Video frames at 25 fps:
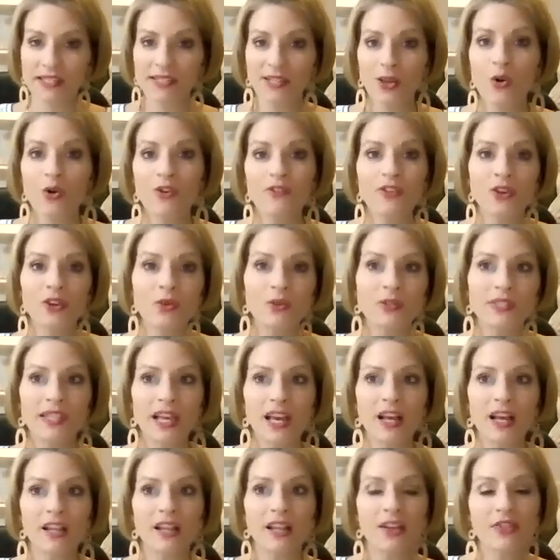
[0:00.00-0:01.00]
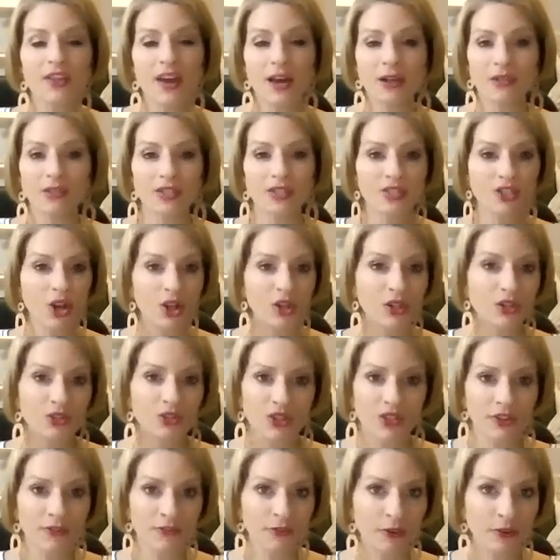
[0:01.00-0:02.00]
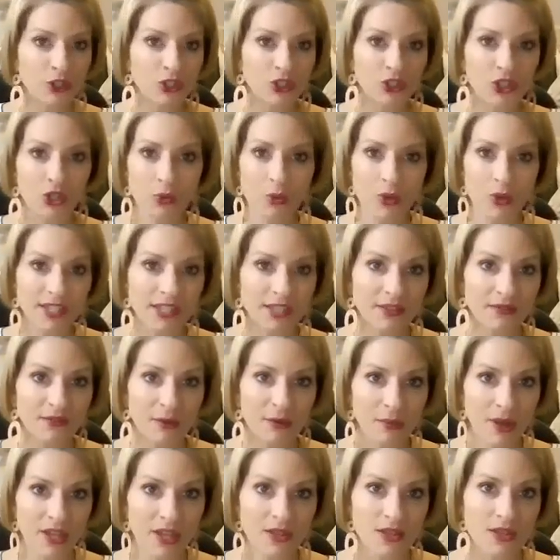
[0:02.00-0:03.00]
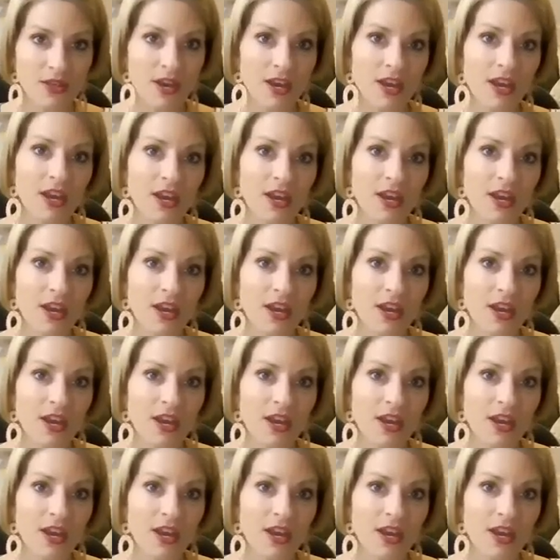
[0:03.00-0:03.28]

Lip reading: So if you sell $1,000 in the first 2 weeks of the month,